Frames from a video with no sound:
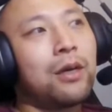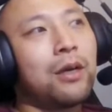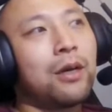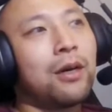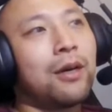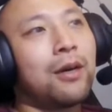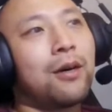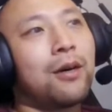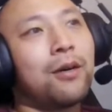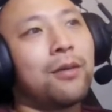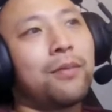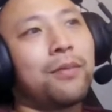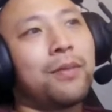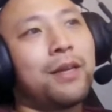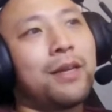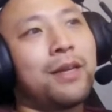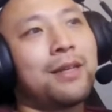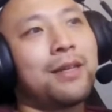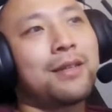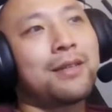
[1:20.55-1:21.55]

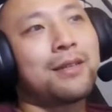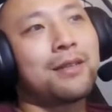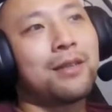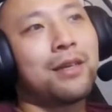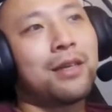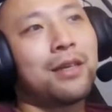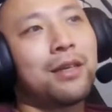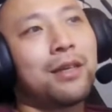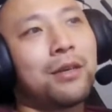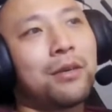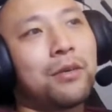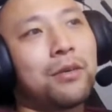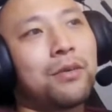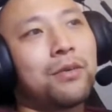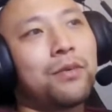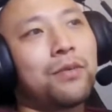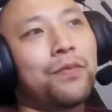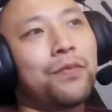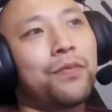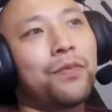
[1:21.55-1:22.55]
And it's like,
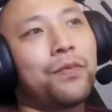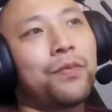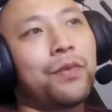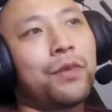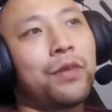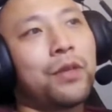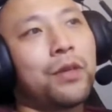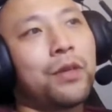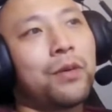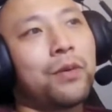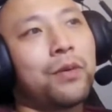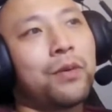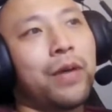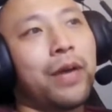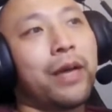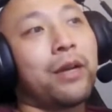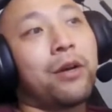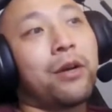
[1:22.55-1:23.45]
at